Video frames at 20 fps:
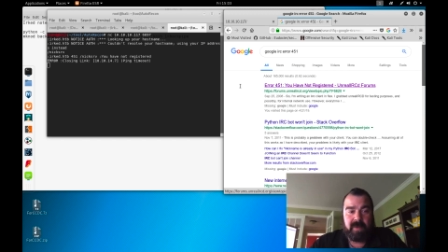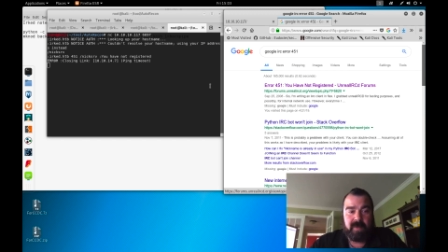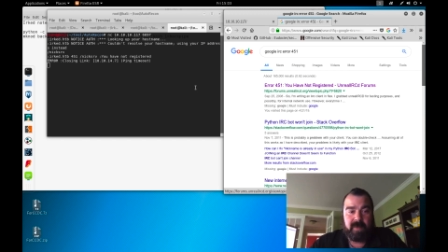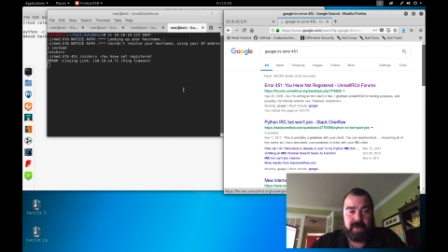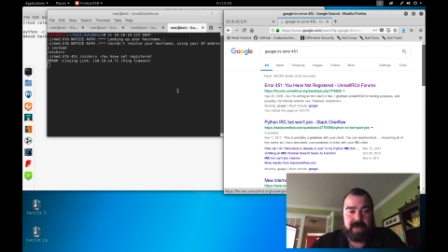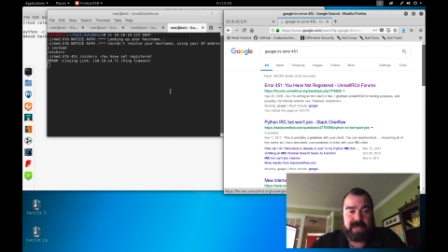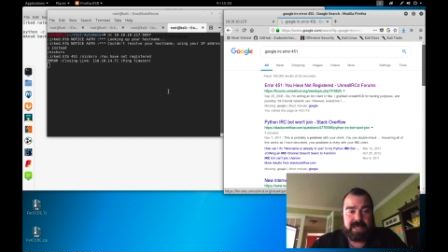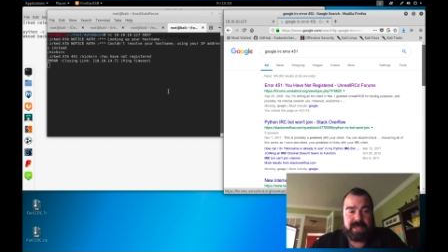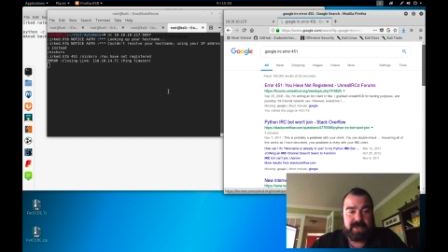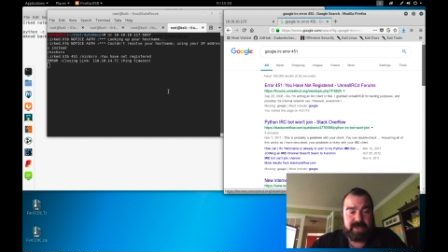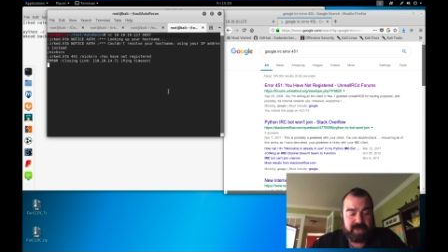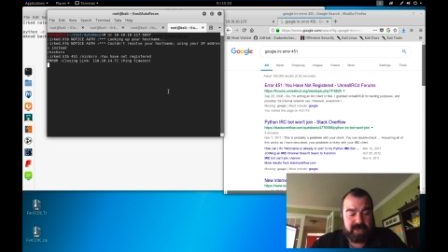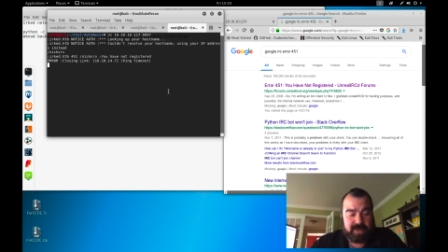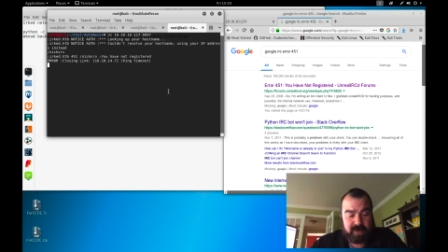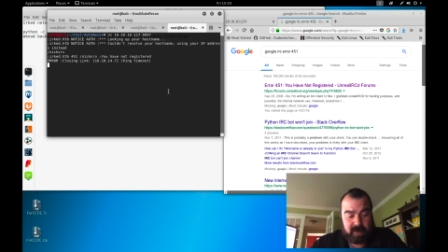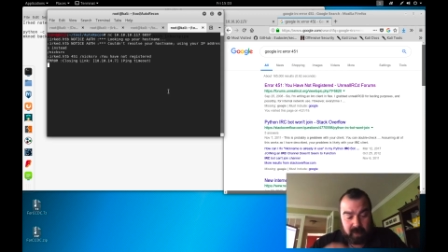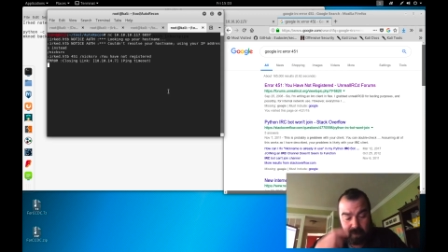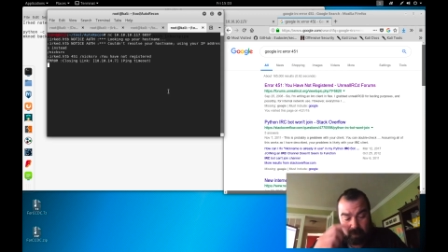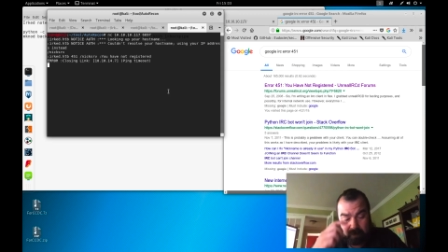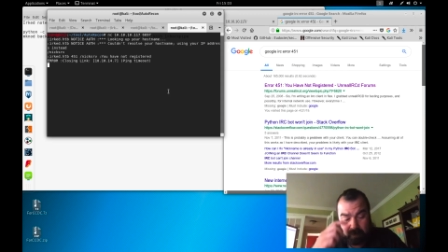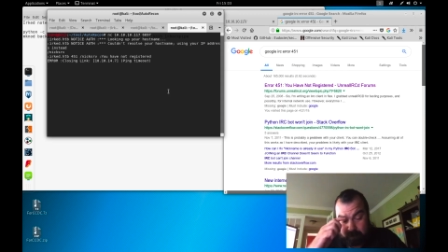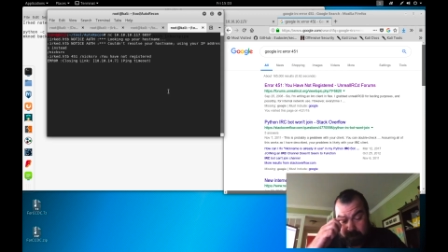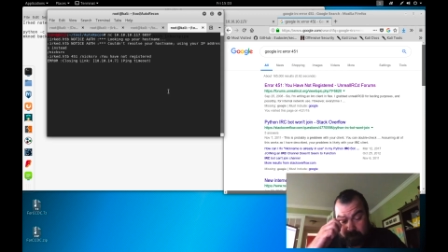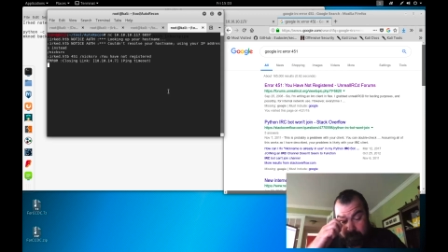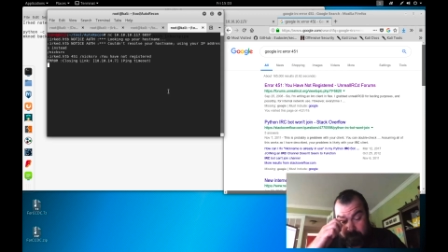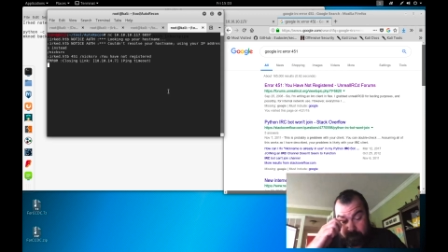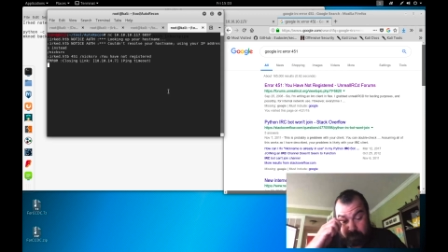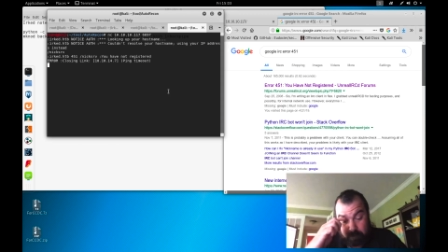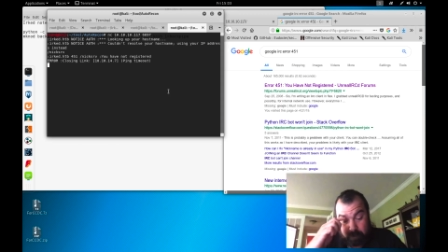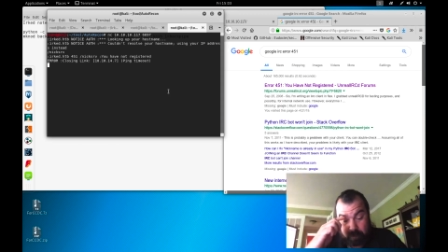We can use a tool
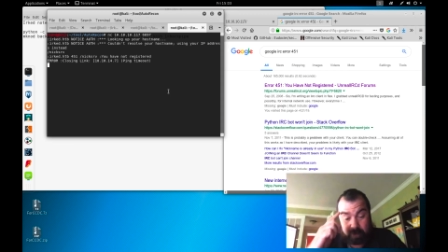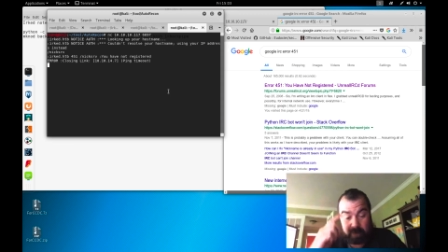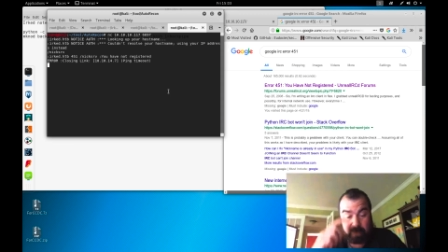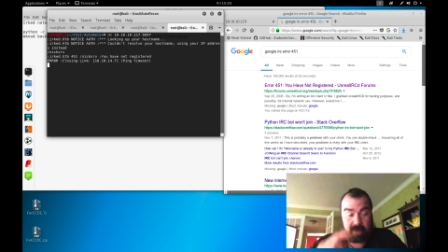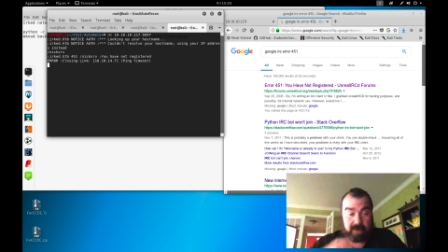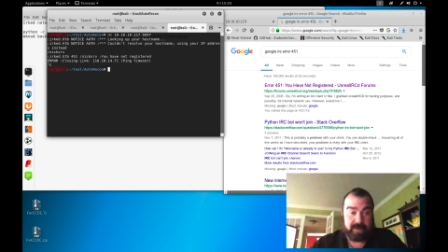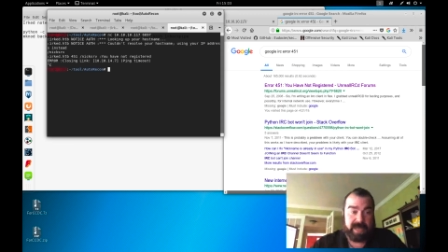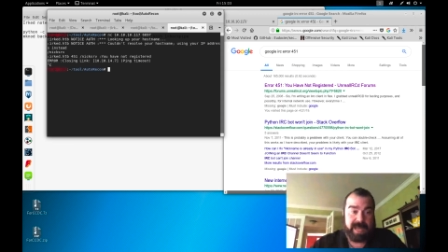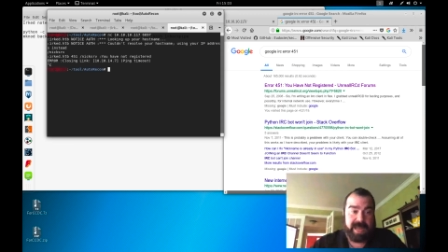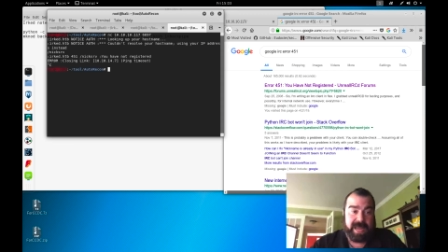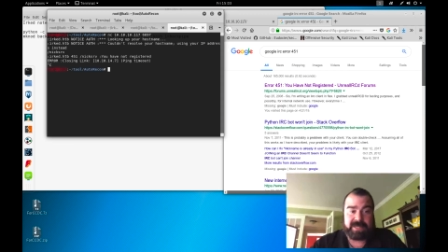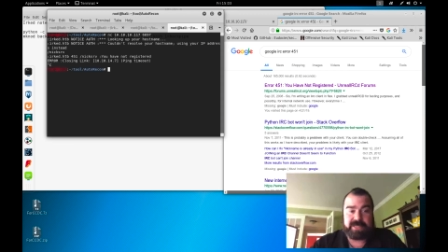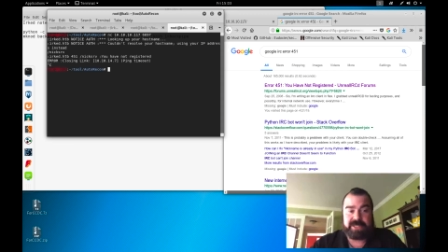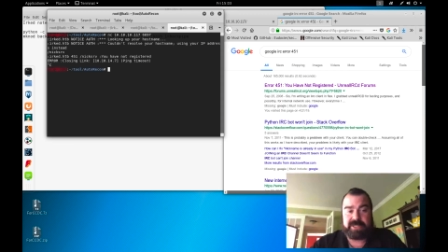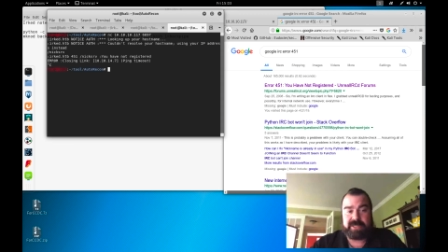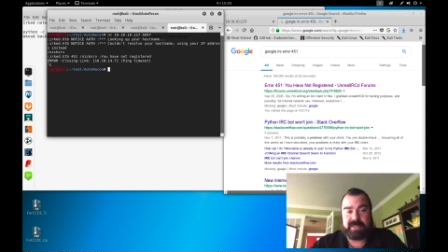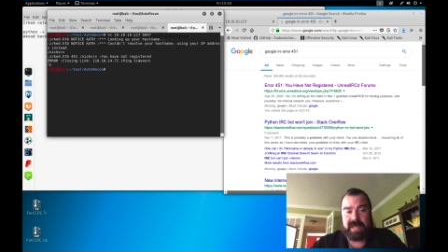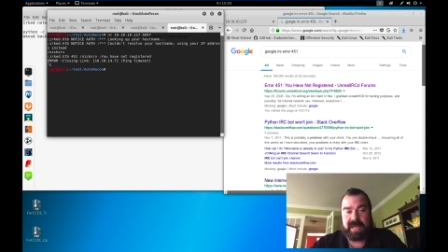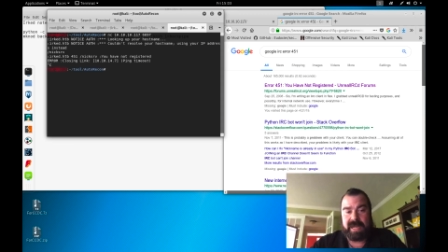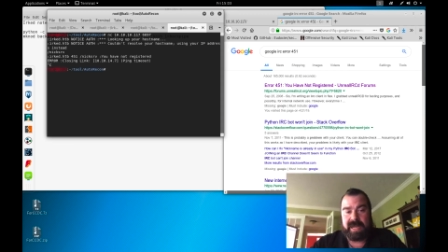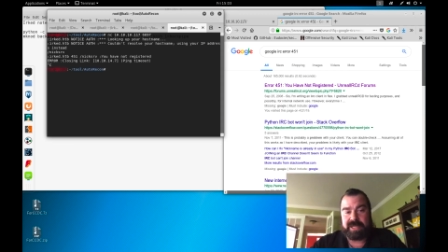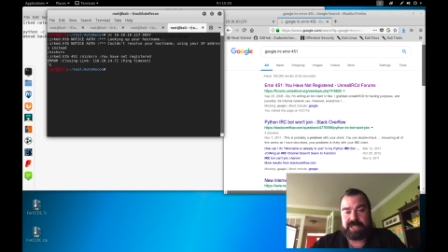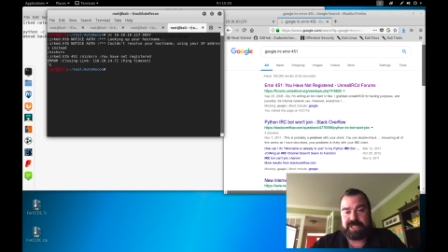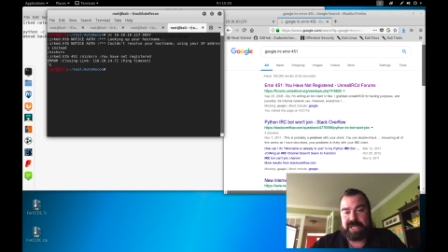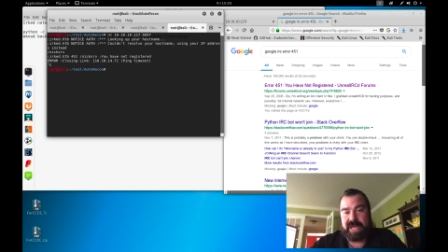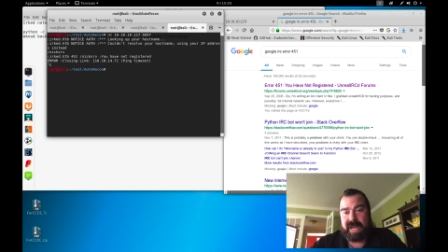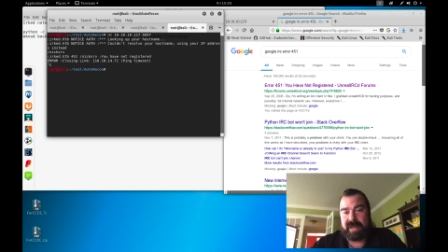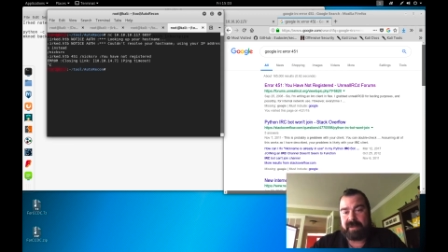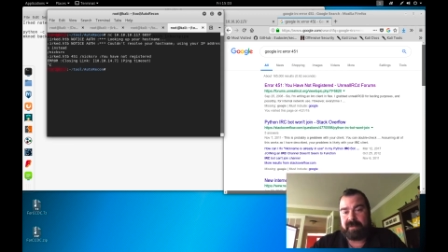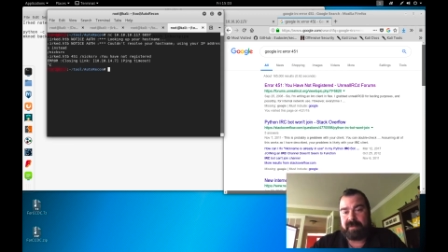called Hex
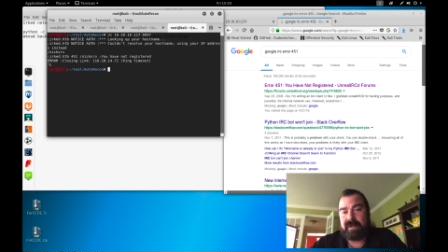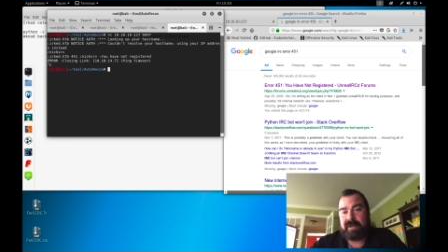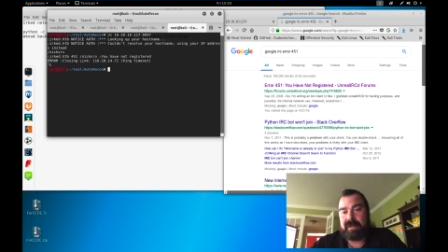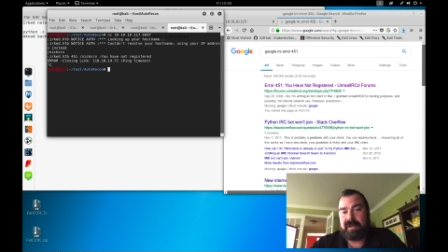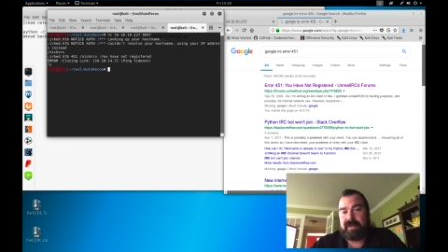Chat.